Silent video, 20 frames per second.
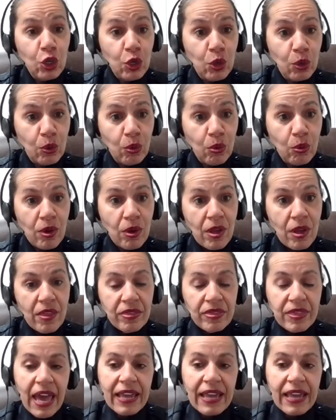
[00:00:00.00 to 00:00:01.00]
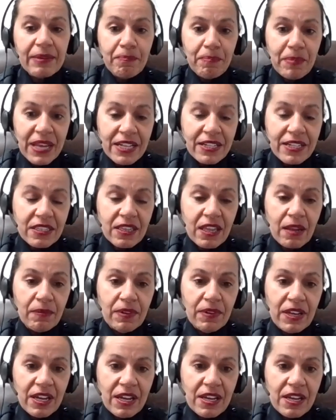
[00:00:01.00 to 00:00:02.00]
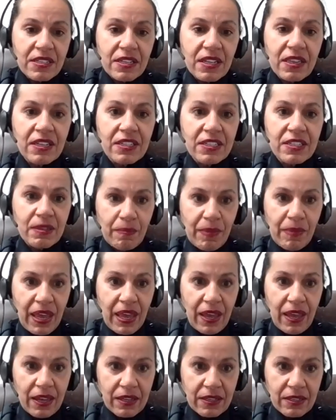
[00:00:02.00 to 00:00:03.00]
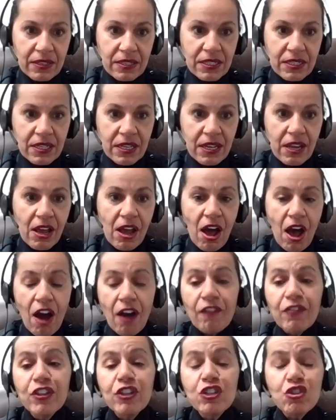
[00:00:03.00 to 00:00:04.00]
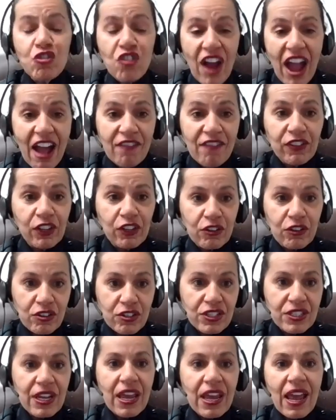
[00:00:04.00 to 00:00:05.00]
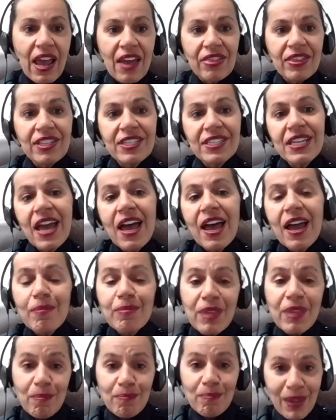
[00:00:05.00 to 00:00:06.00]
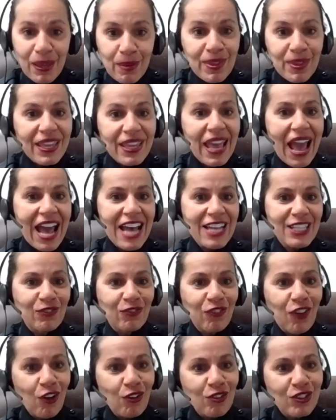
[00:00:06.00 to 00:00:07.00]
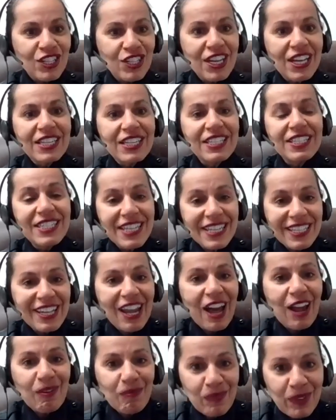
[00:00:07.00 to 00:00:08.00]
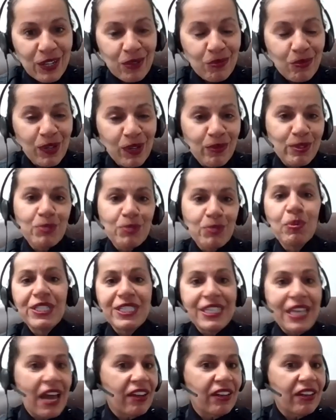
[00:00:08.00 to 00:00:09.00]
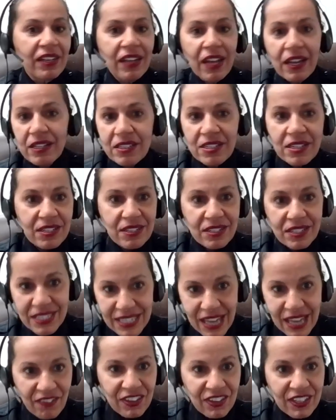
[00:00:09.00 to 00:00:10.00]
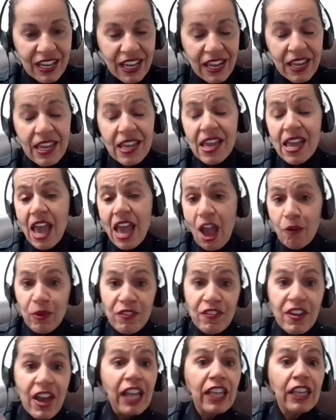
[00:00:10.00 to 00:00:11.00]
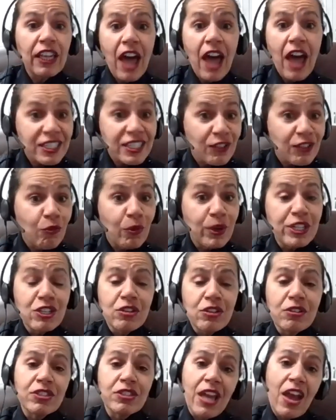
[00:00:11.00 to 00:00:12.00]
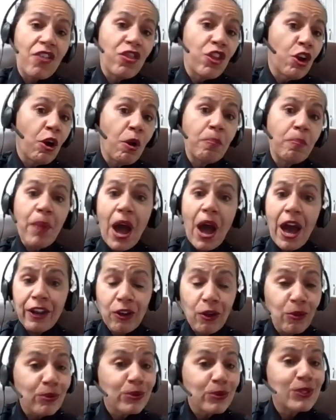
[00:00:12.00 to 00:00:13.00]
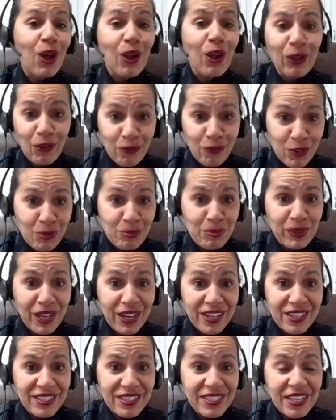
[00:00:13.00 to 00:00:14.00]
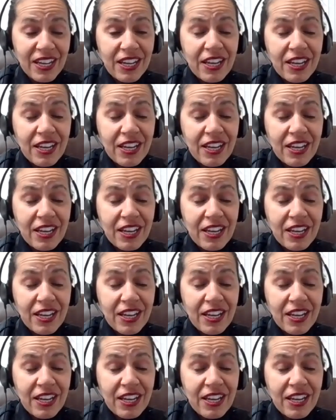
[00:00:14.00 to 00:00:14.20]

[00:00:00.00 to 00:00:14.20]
new that meets the needs and the demands of the travelers at the time that maybe the asphalt did not meet when it was put down in 1970. And we've had lots of winters and there are potholes all over the place.